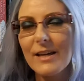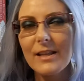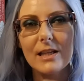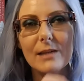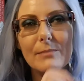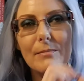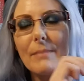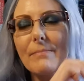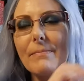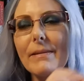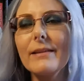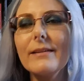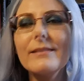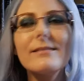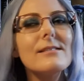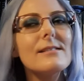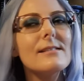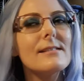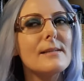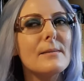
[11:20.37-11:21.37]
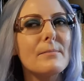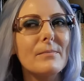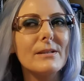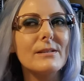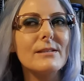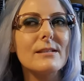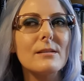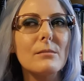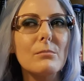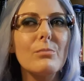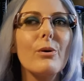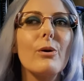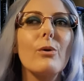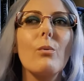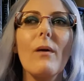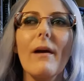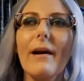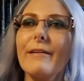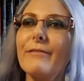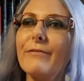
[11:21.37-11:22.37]
There might be little snippets in the book
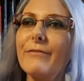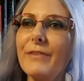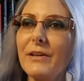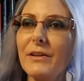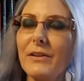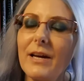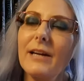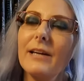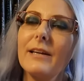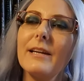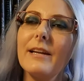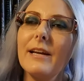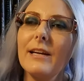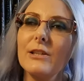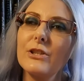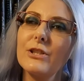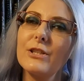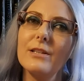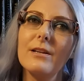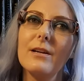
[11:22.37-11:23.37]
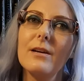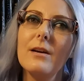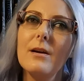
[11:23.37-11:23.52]
where I feel that connection,